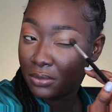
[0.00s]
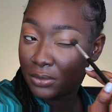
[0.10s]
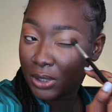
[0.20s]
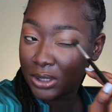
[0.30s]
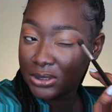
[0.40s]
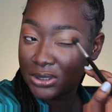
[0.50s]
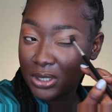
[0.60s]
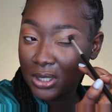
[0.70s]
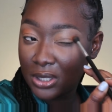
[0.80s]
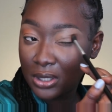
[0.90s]
that's
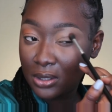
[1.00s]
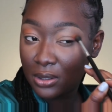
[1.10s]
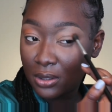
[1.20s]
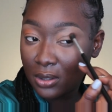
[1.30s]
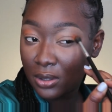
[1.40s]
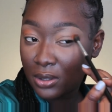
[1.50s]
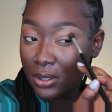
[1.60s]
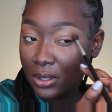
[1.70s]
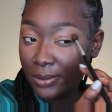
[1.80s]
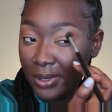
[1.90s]

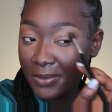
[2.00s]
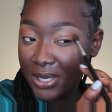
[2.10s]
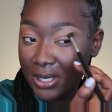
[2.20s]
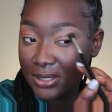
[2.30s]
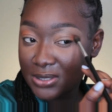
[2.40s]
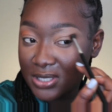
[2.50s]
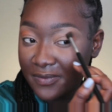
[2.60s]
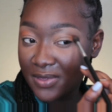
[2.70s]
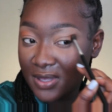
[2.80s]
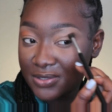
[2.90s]
I mean,
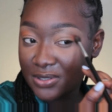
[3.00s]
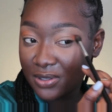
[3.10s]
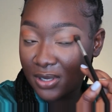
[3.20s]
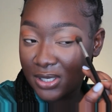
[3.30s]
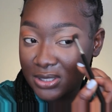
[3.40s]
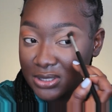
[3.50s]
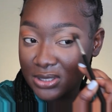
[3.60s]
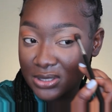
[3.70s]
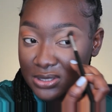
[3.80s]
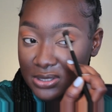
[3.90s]
$7,000
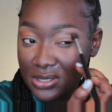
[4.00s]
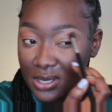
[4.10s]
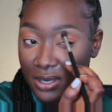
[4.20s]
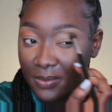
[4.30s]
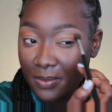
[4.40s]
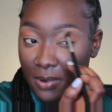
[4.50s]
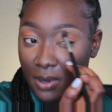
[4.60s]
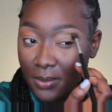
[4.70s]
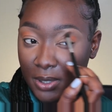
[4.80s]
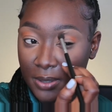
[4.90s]
is not a
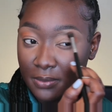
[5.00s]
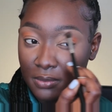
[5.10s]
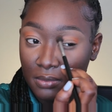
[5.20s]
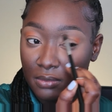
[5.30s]
problem.